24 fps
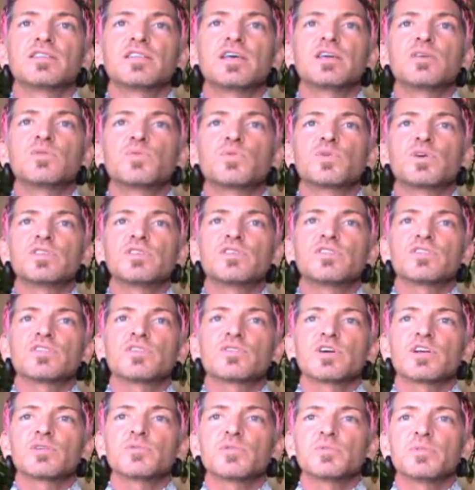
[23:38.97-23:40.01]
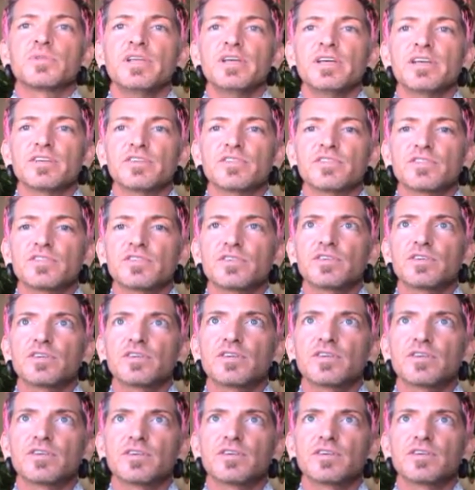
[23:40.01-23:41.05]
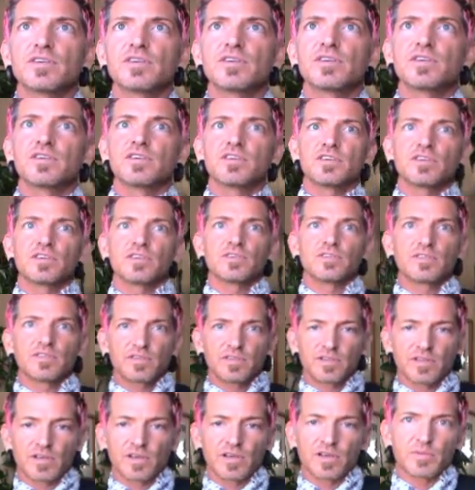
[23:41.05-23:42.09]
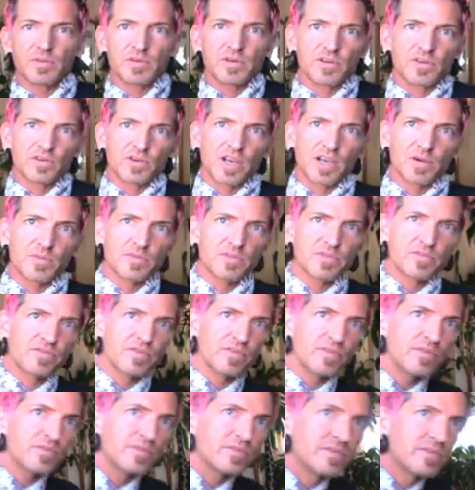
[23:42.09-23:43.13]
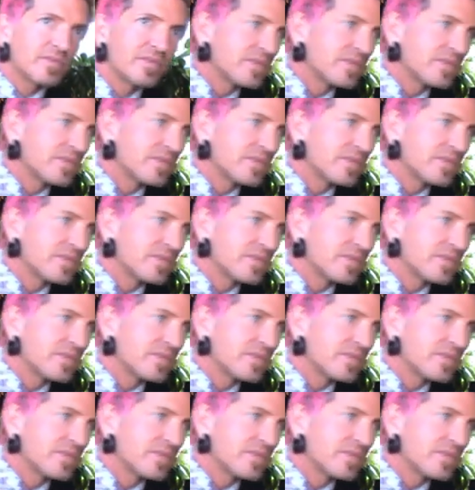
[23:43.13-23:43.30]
then we're in this incredible place. I'm going to grab the phone.